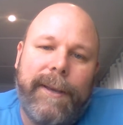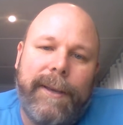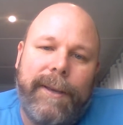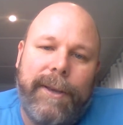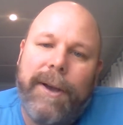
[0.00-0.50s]

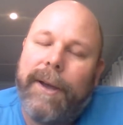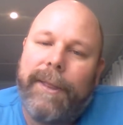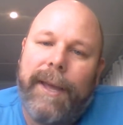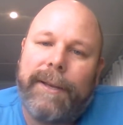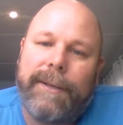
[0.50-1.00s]

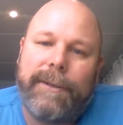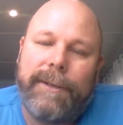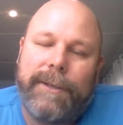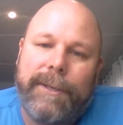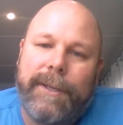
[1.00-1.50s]

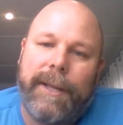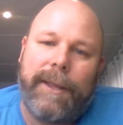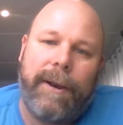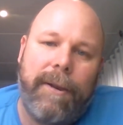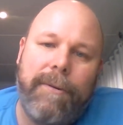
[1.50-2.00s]
that
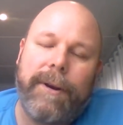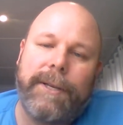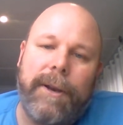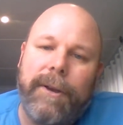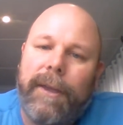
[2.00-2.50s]
the Lord
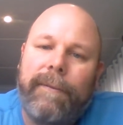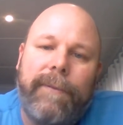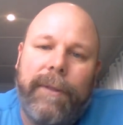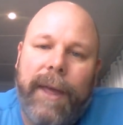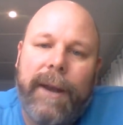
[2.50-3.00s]
is looking
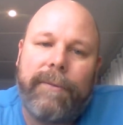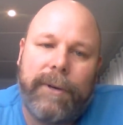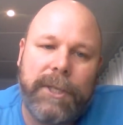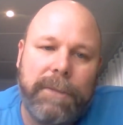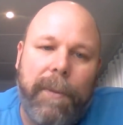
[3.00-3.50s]
for that
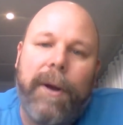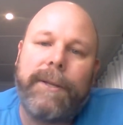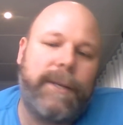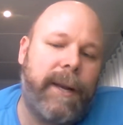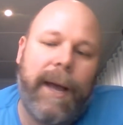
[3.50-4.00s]

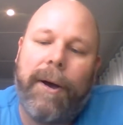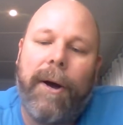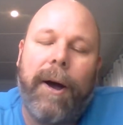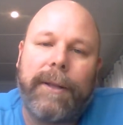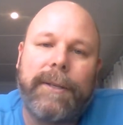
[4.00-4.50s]
response in our
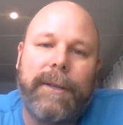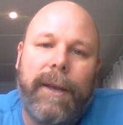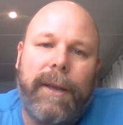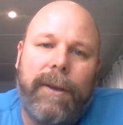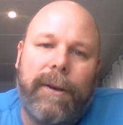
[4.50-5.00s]
hearts,
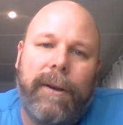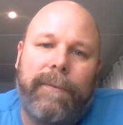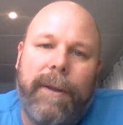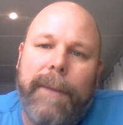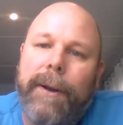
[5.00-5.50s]

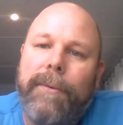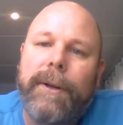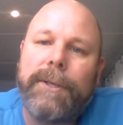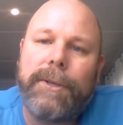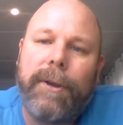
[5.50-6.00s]
of no matter
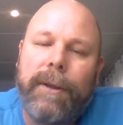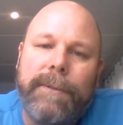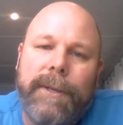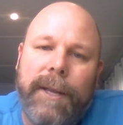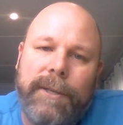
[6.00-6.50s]
what
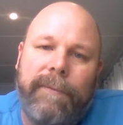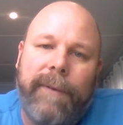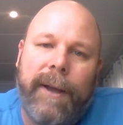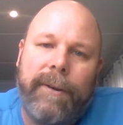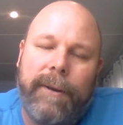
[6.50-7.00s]
circumstance you
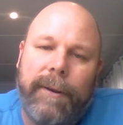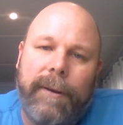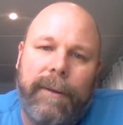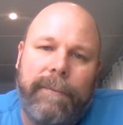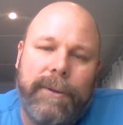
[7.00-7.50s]
find
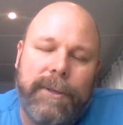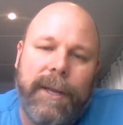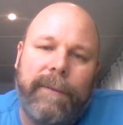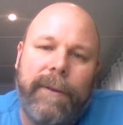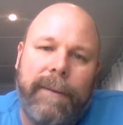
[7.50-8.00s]

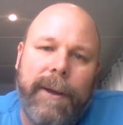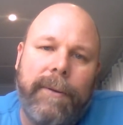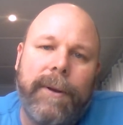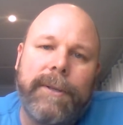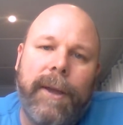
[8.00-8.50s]
yourself in, no matter
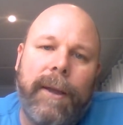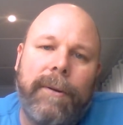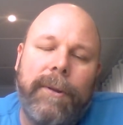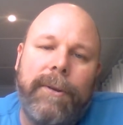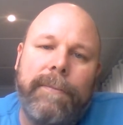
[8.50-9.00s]
what's going
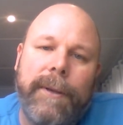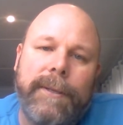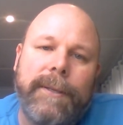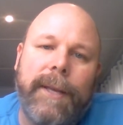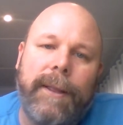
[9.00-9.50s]
on with your
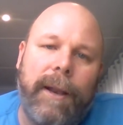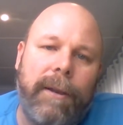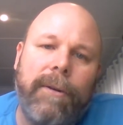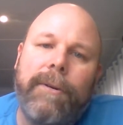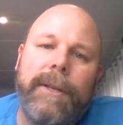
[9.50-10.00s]
business, that the
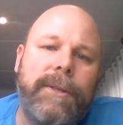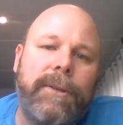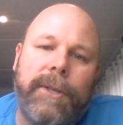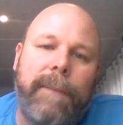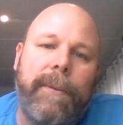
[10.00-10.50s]
Lord is your
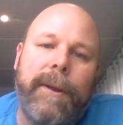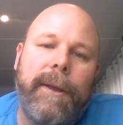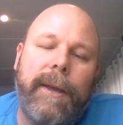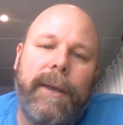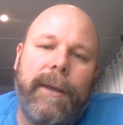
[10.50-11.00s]
shepherd.
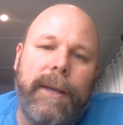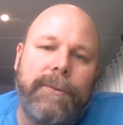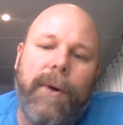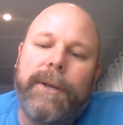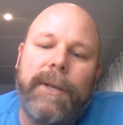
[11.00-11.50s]
He's
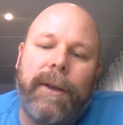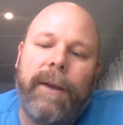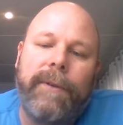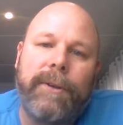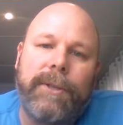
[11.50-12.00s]
watching
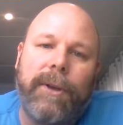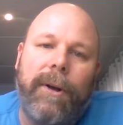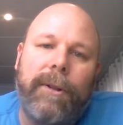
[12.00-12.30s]
over your soul,